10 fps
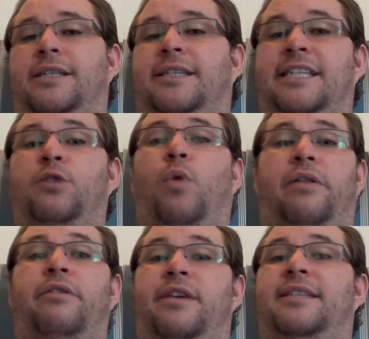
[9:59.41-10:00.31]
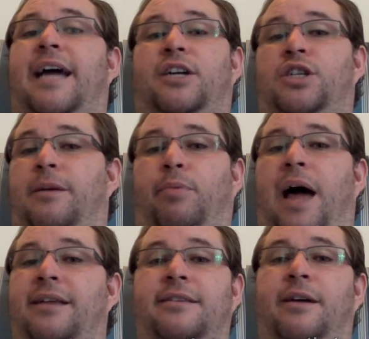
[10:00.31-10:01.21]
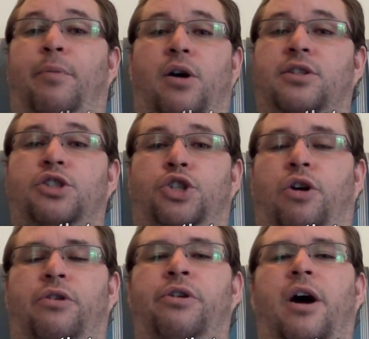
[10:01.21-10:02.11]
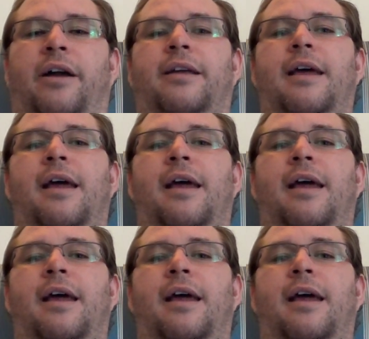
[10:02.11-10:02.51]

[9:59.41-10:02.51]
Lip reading: to see whether these actually apply to the Apostle John or not.